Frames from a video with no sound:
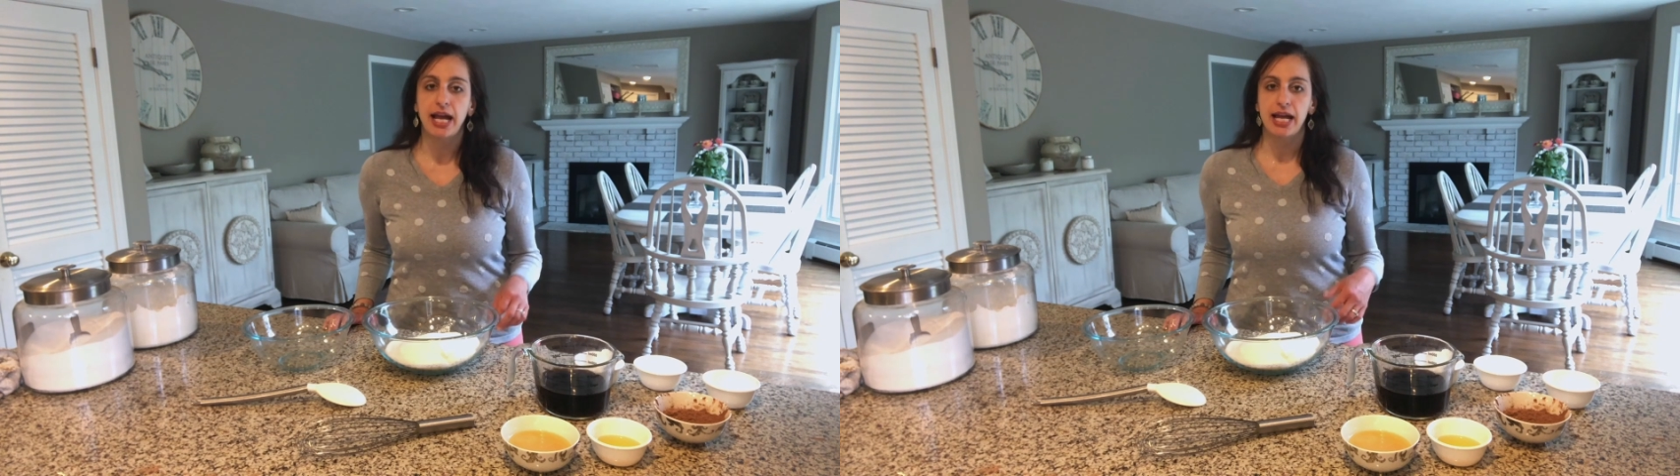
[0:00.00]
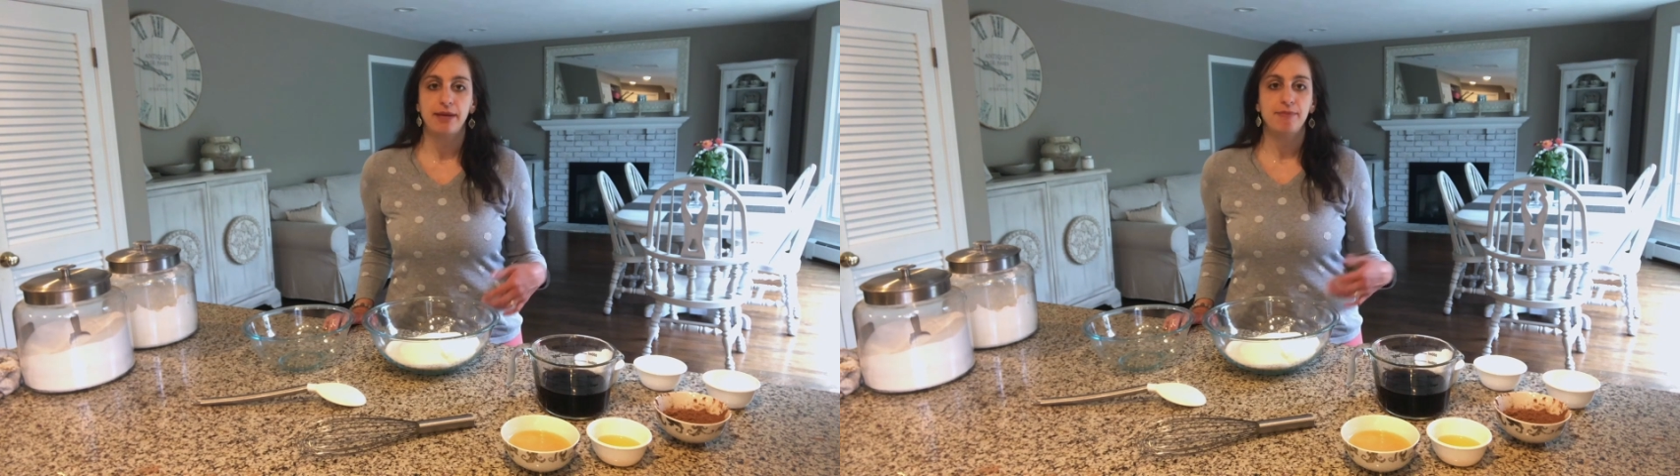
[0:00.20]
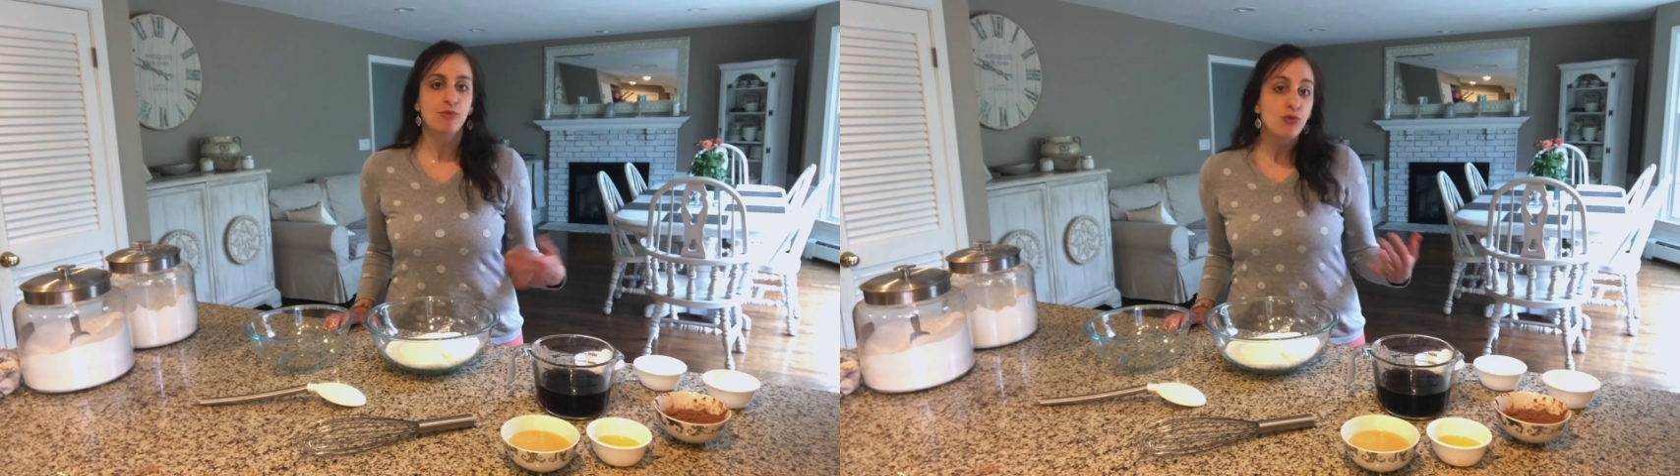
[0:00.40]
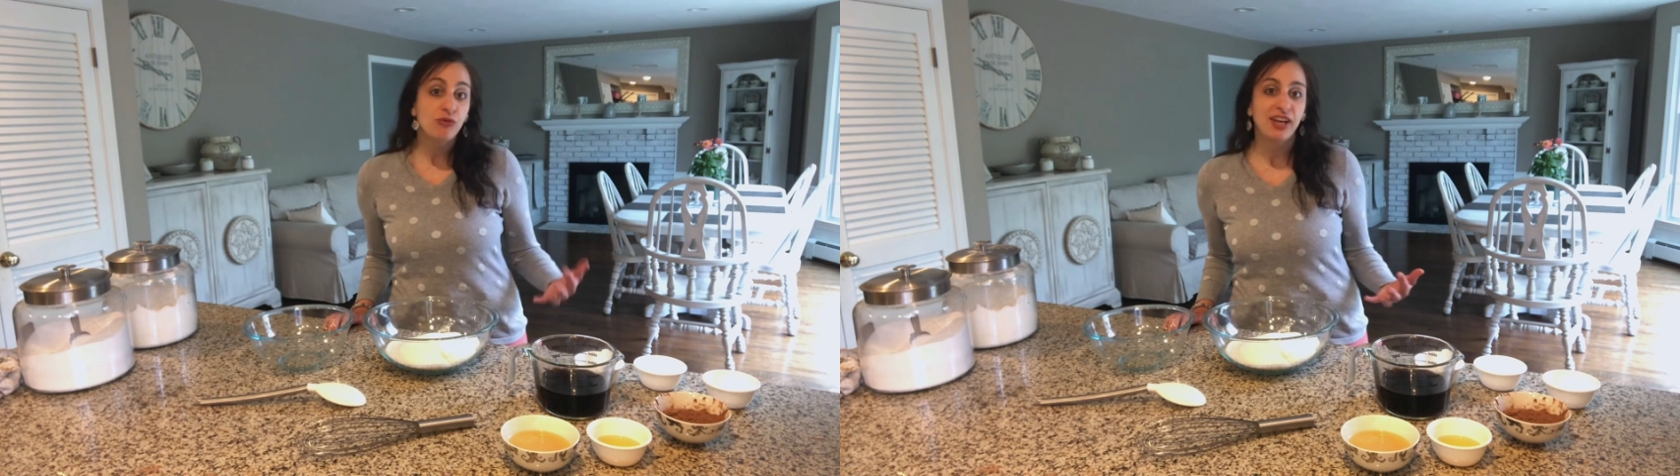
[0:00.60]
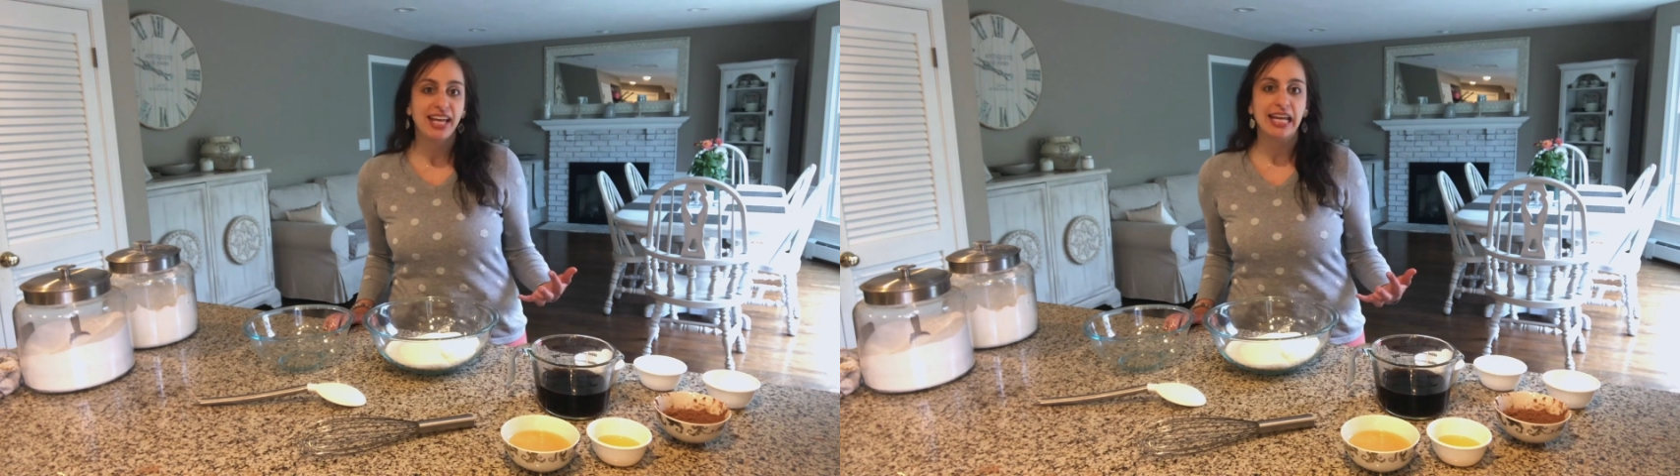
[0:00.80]
and
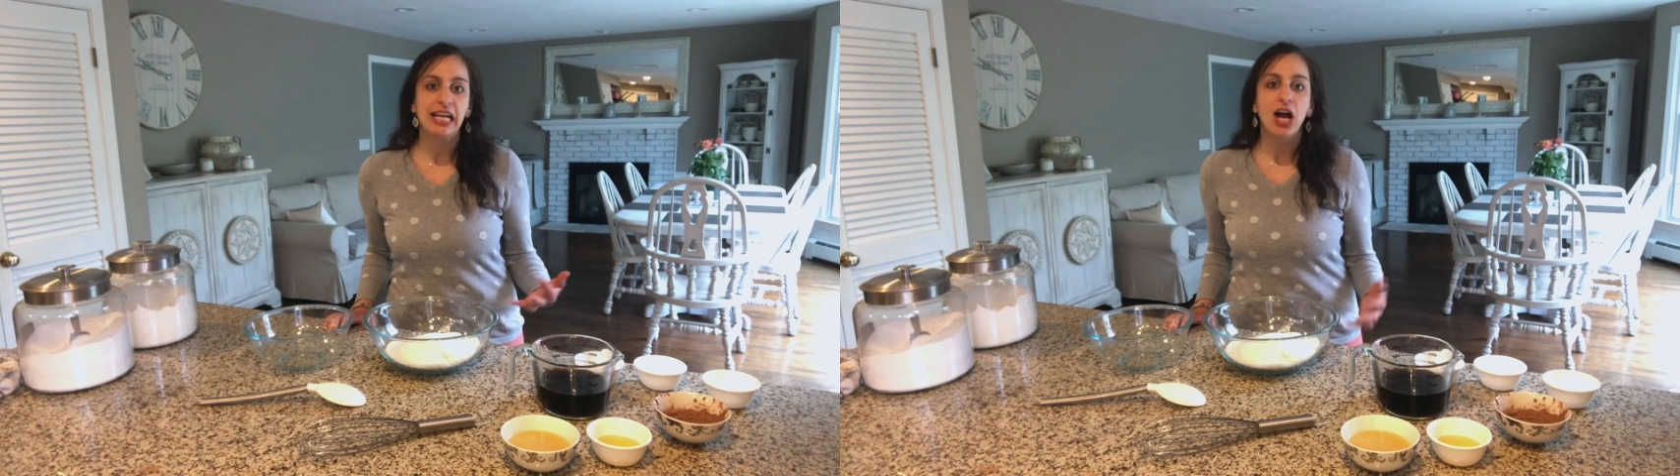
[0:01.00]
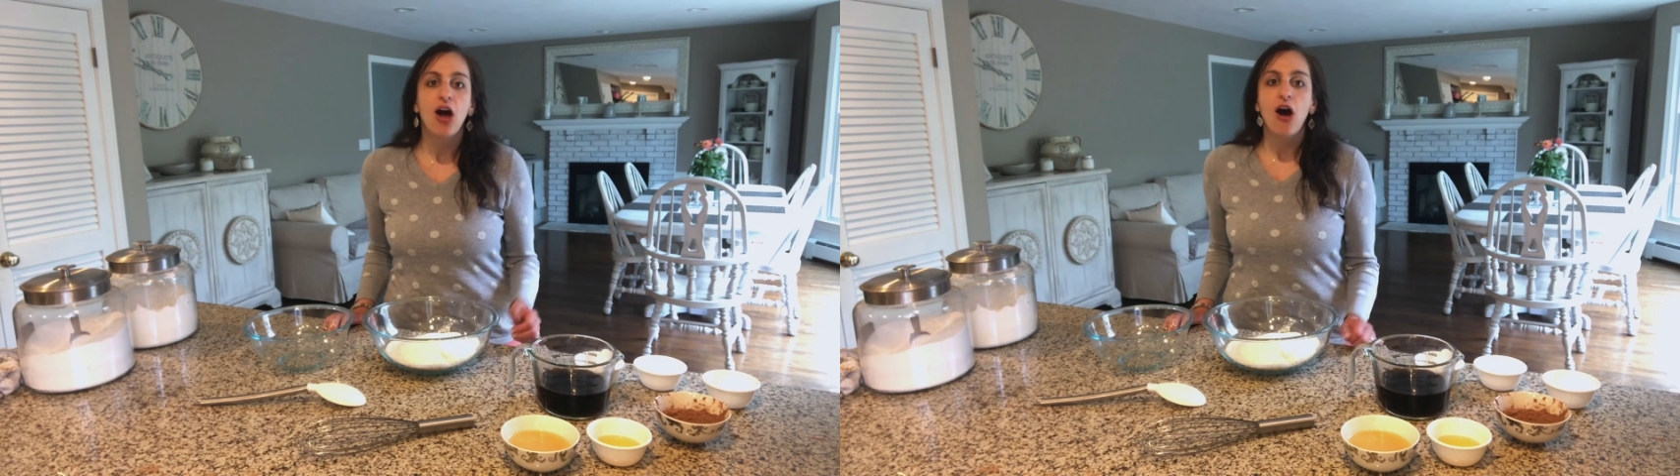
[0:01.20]
moving